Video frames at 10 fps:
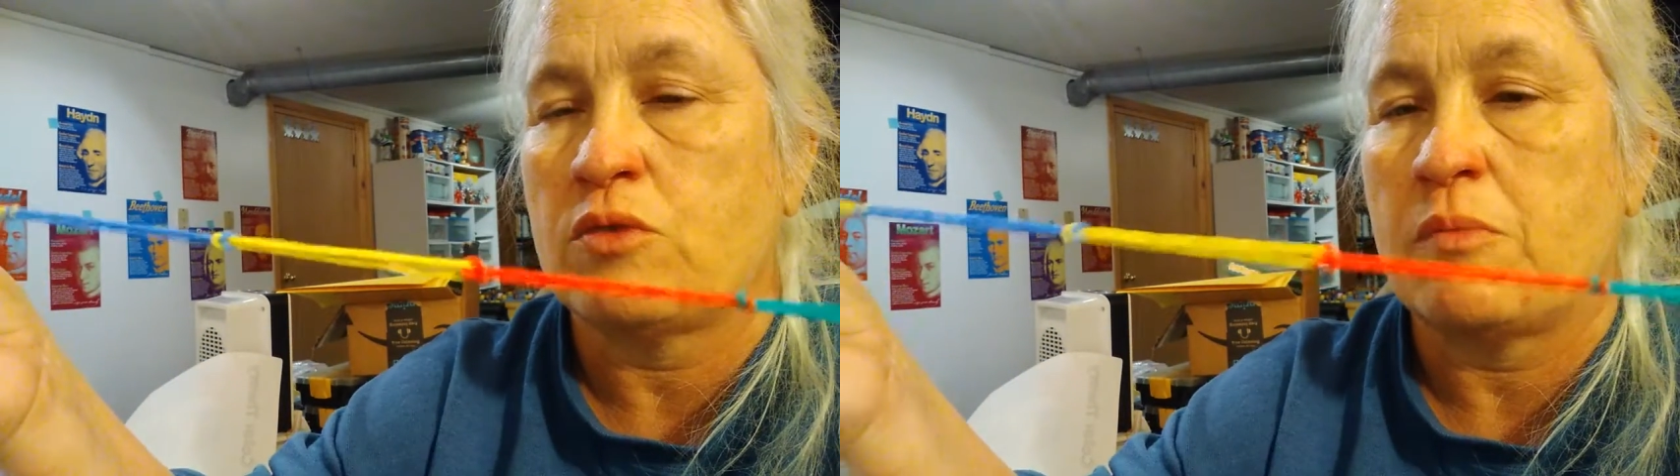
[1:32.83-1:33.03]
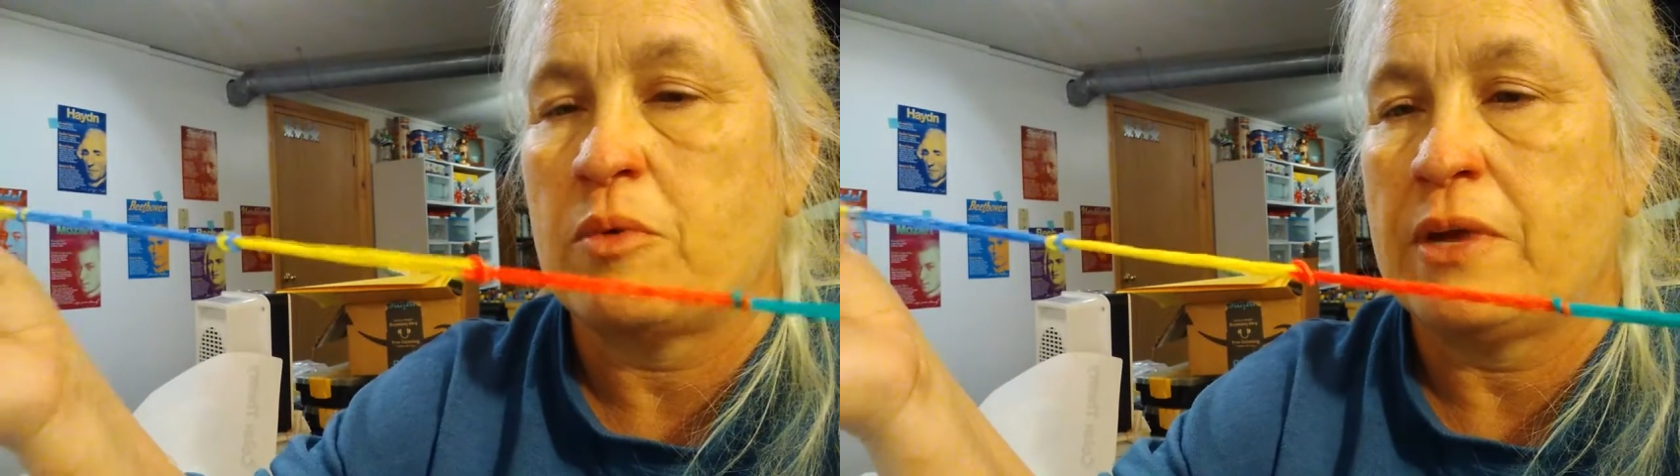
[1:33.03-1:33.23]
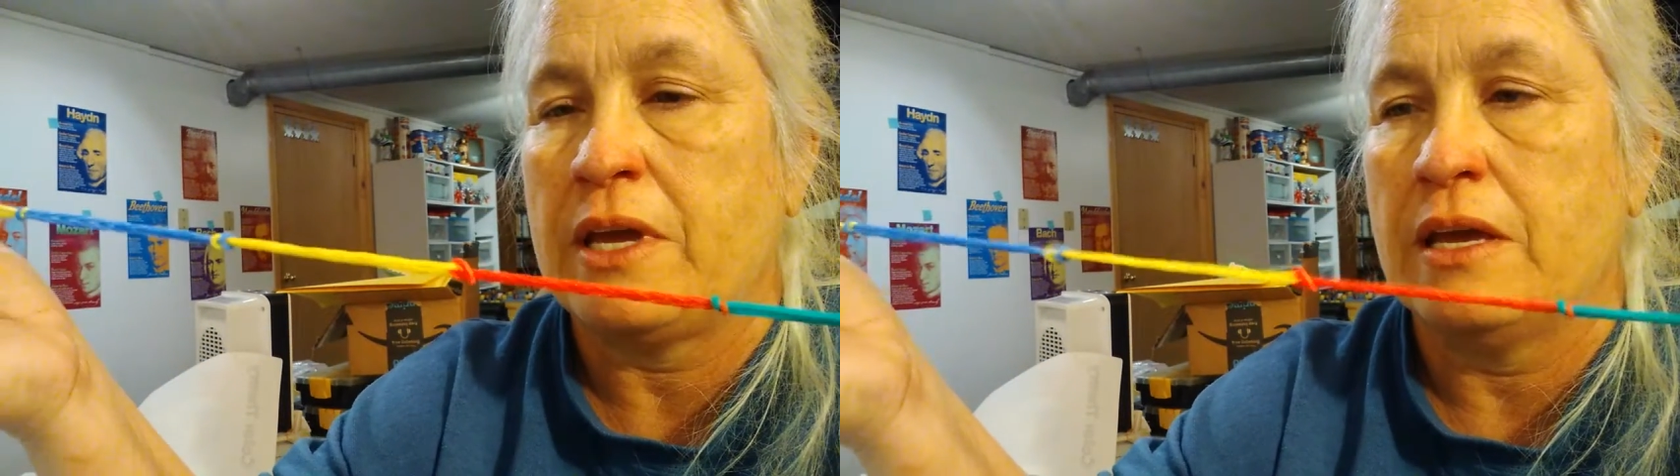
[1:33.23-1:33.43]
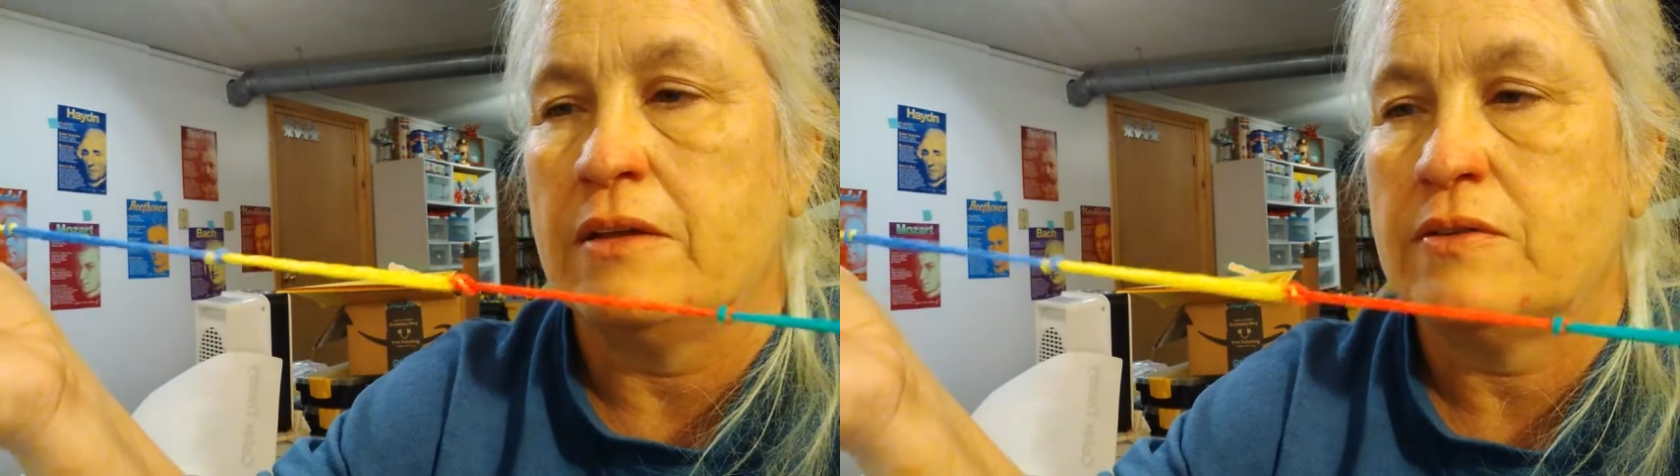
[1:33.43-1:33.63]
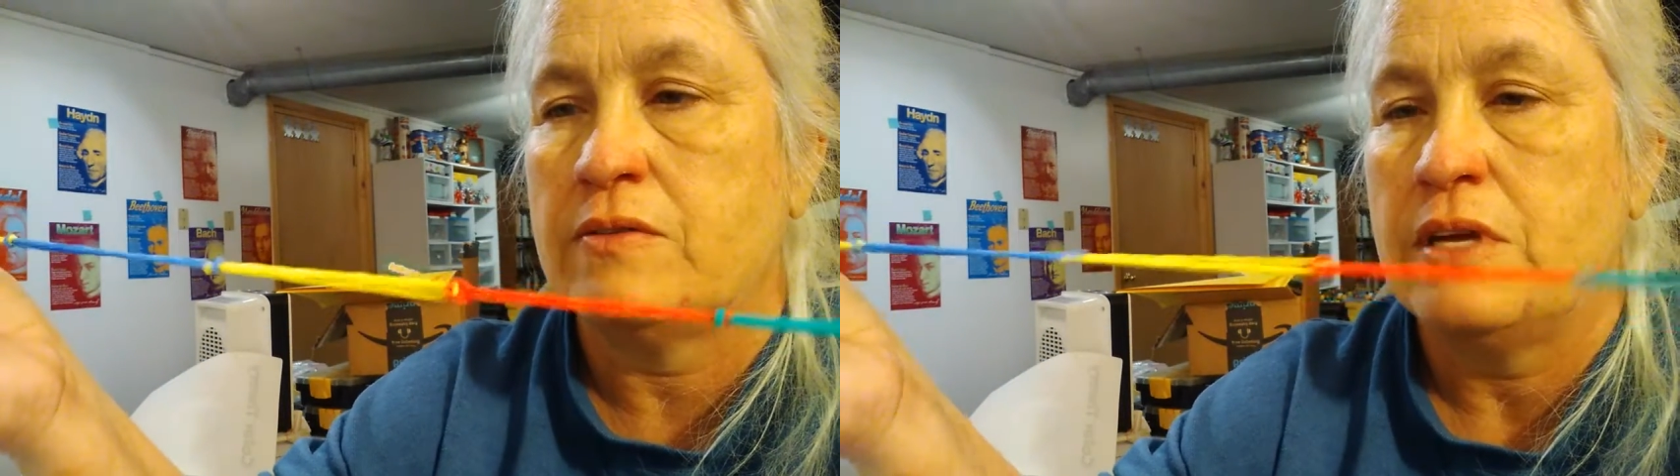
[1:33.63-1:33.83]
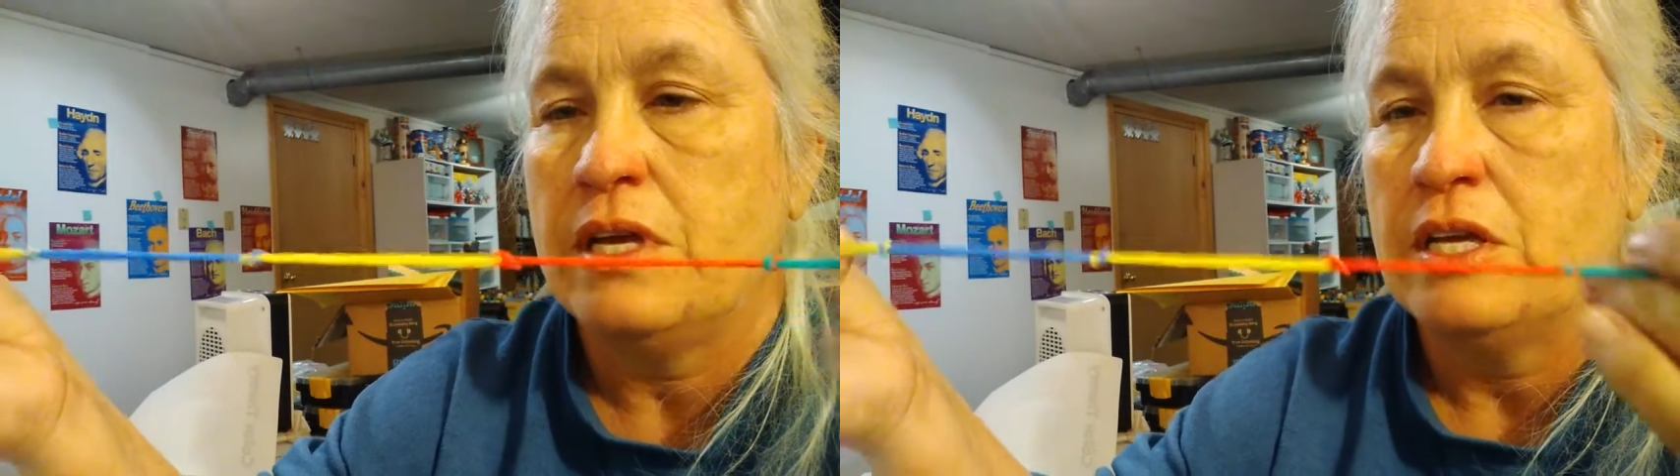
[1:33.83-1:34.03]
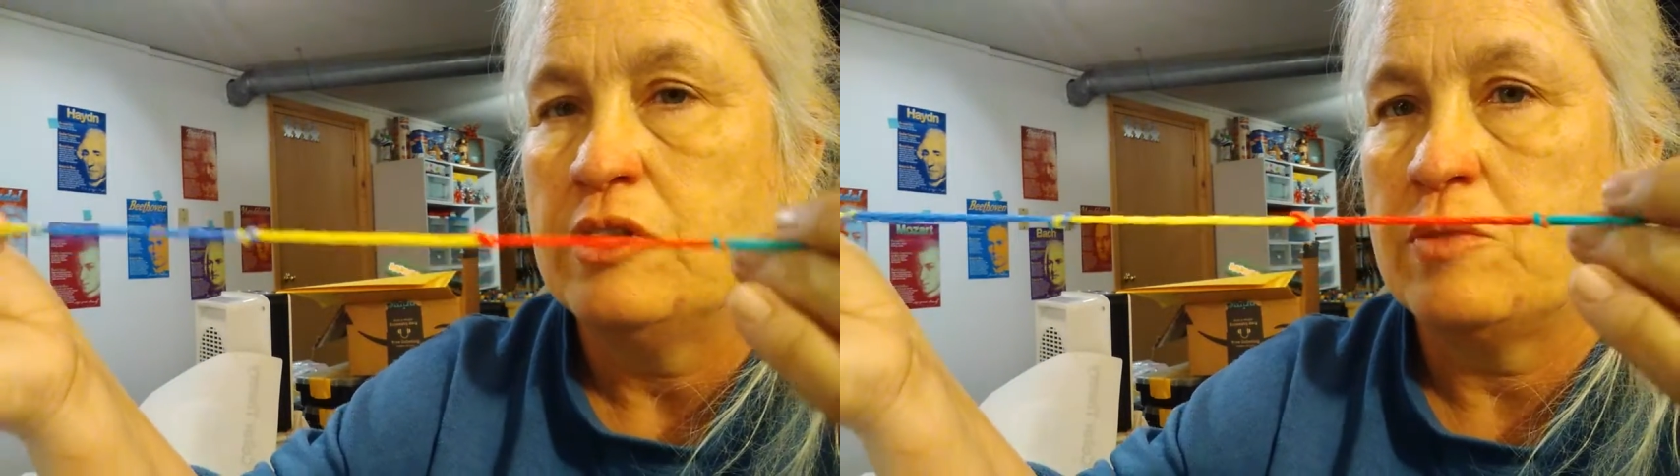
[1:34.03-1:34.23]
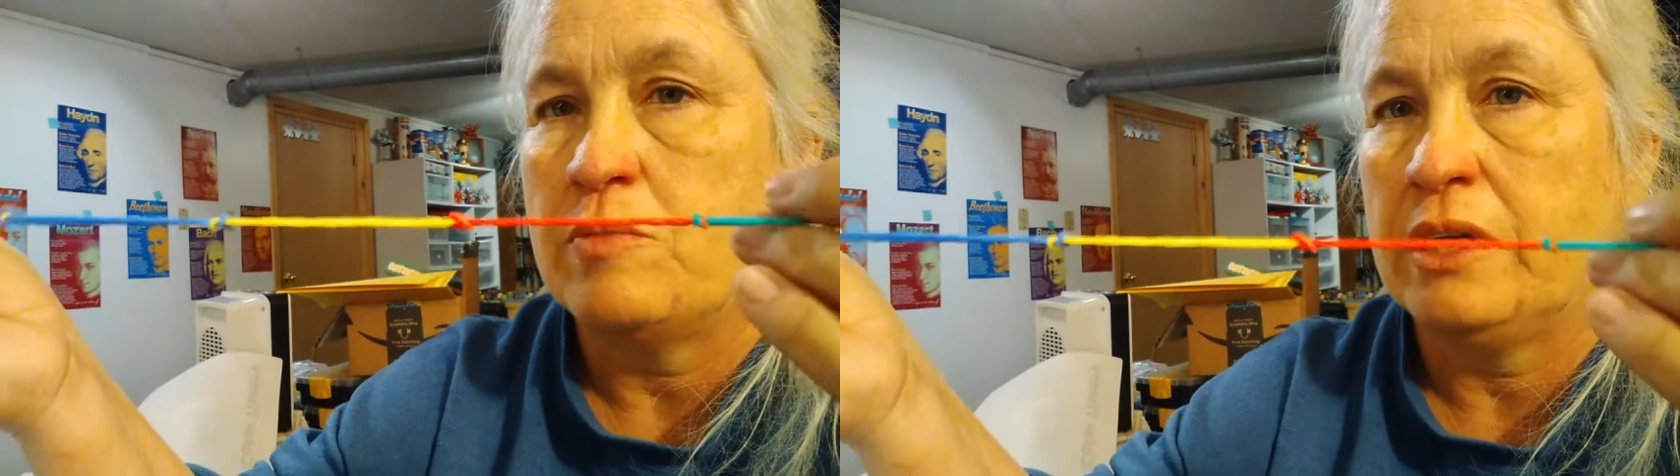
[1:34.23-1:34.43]
rubber bands.
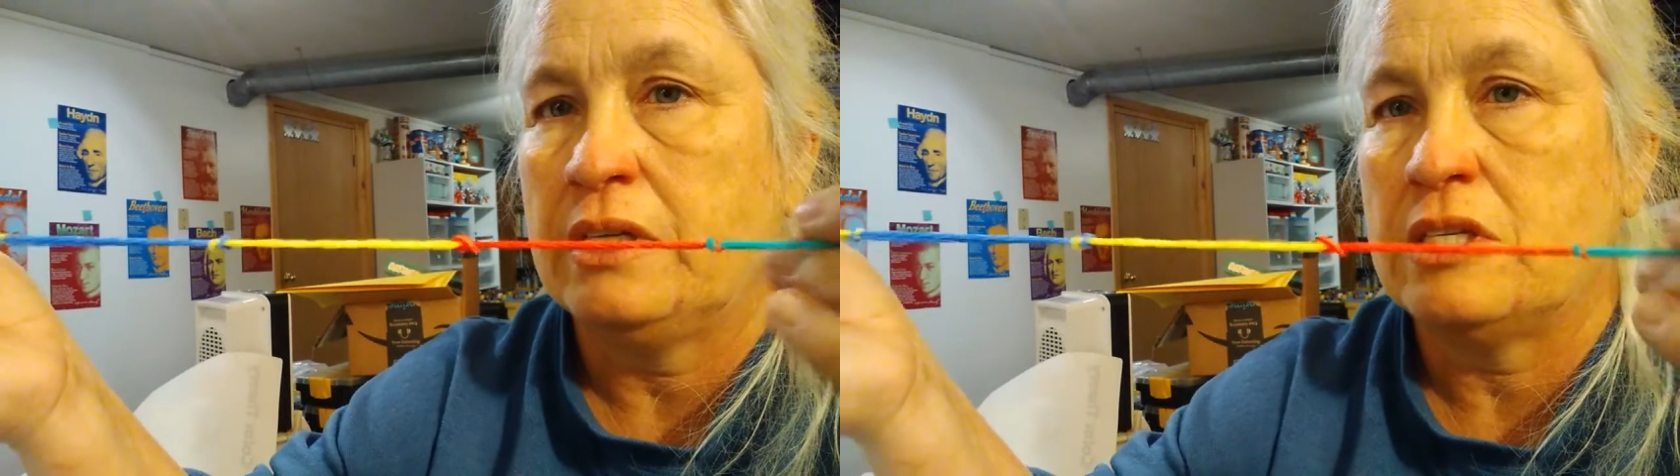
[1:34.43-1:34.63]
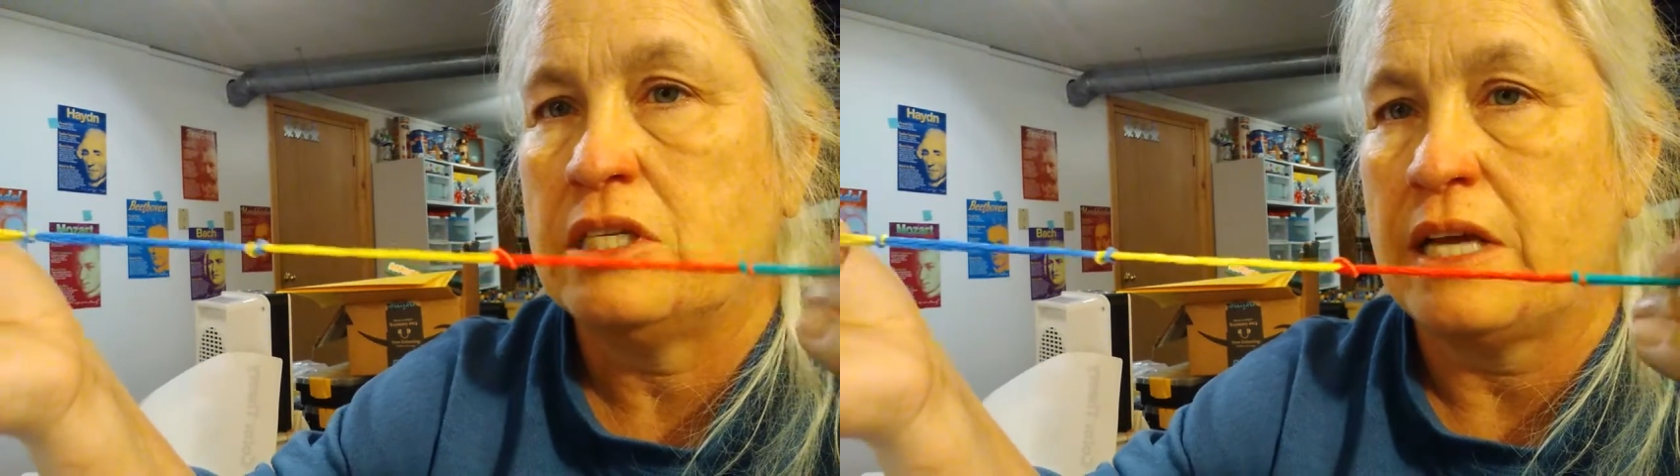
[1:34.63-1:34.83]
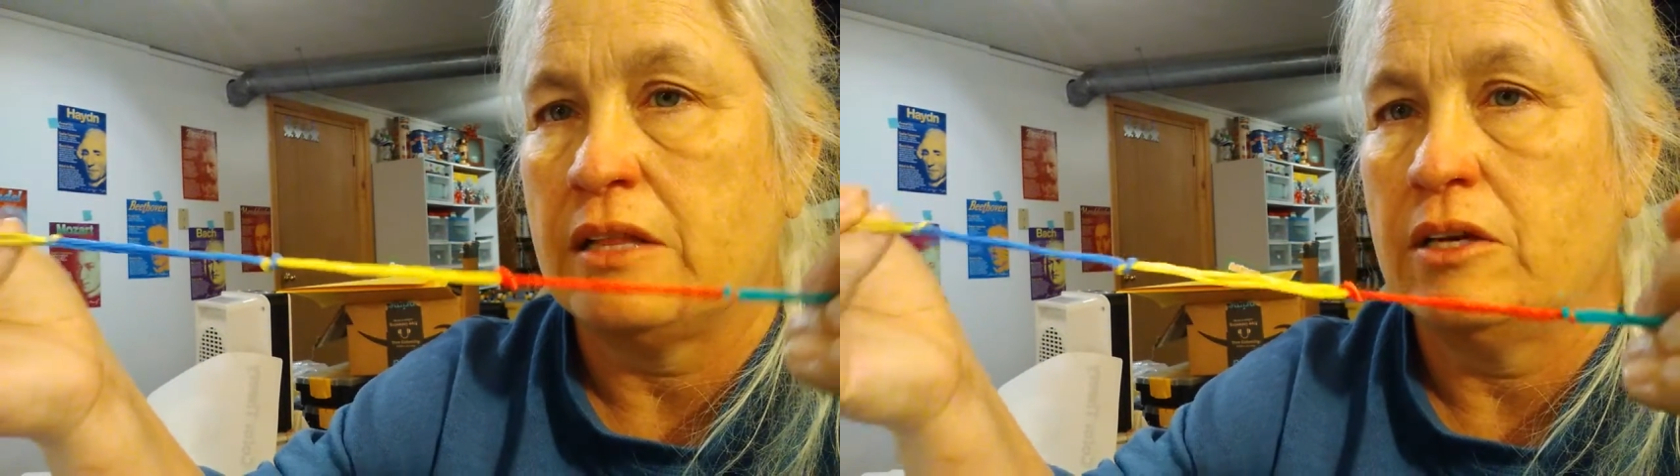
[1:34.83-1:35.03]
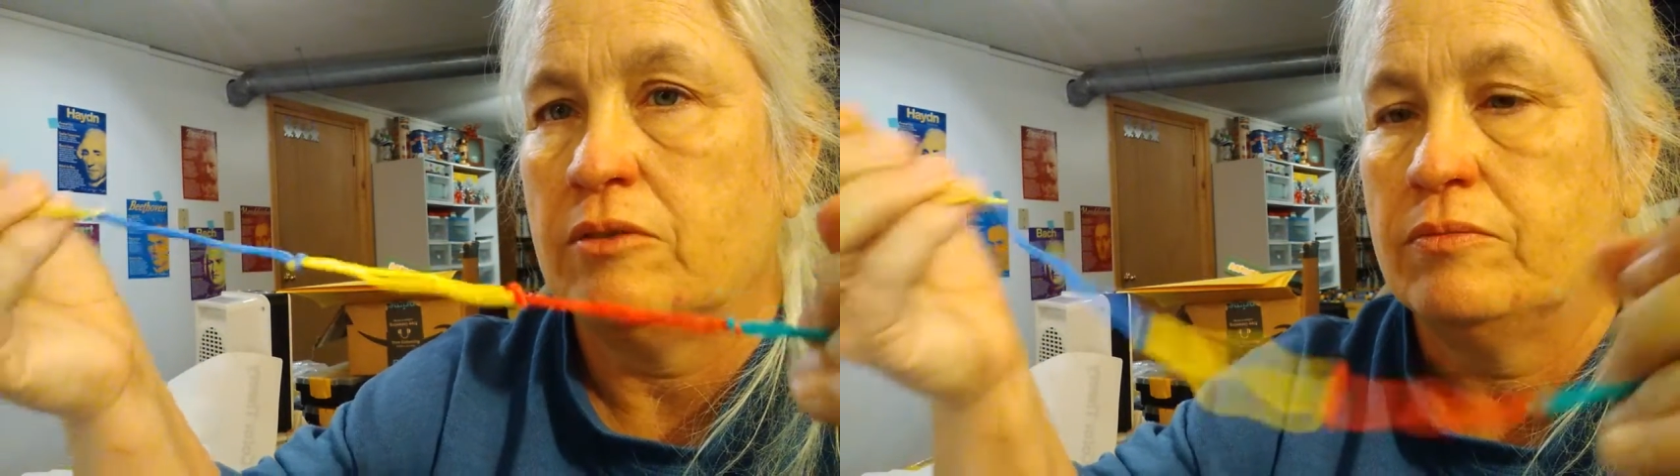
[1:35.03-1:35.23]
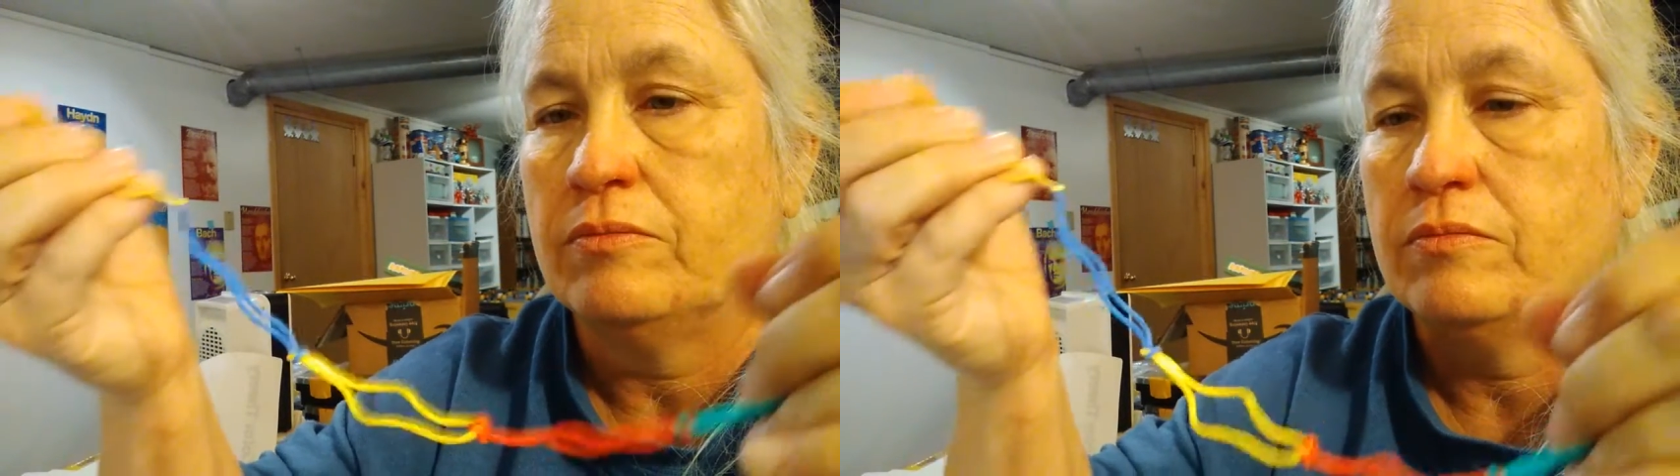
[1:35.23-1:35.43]
So mine is yellow.